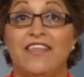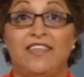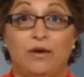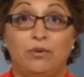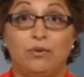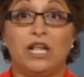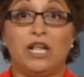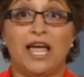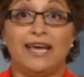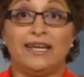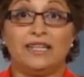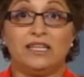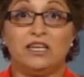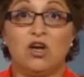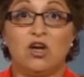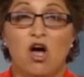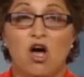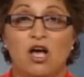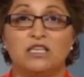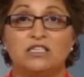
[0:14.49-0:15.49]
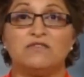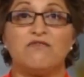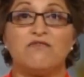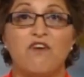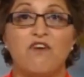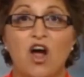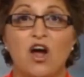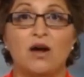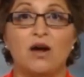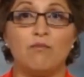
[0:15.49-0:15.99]
they would likely cost
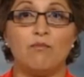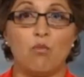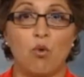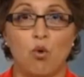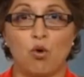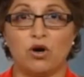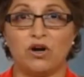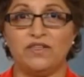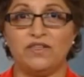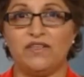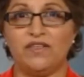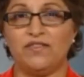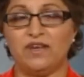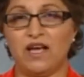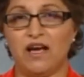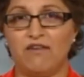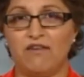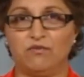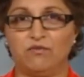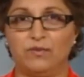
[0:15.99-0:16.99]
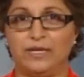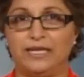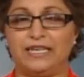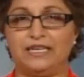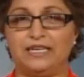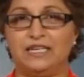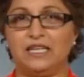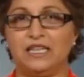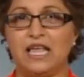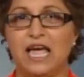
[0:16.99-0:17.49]
far more than the government
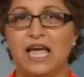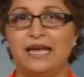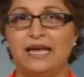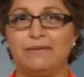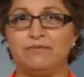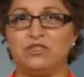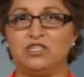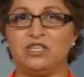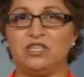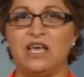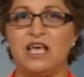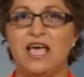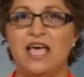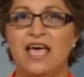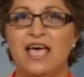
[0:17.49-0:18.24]
had claimed.